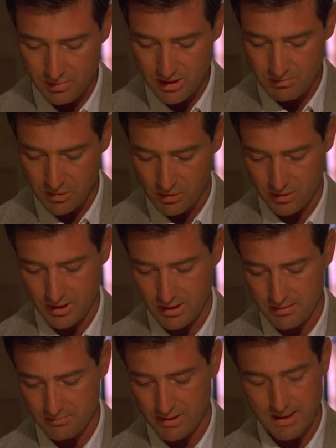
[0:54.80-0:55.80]
The padded
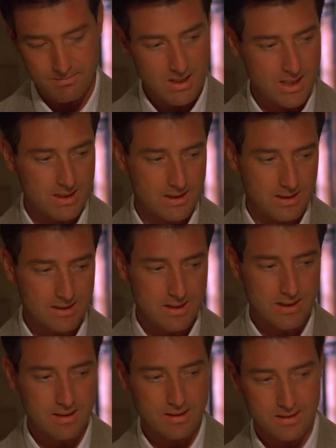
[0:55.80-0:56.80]
shoulders in particular
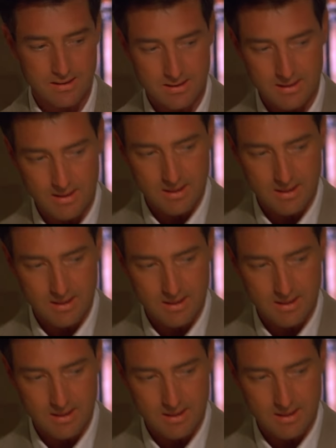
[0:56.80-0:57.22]
will only